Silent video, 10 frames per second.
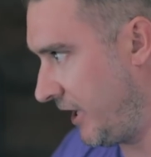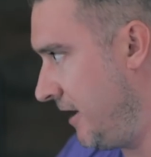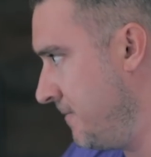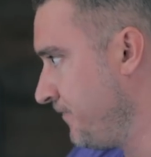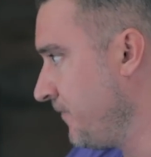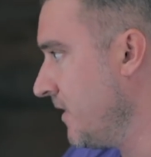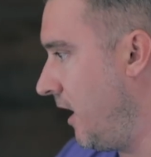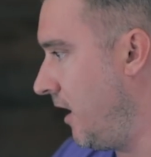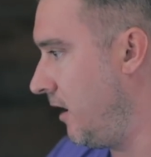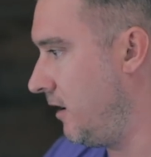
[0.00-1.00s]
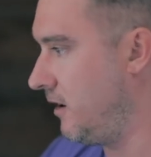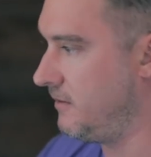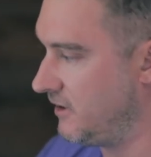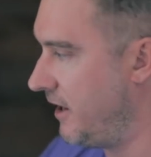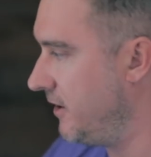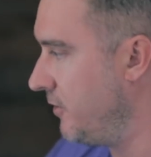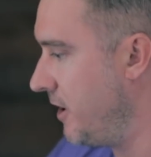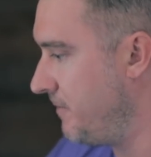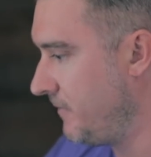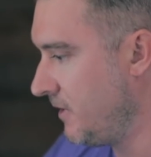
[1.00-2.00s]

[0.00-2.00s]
Okay, I can't do it.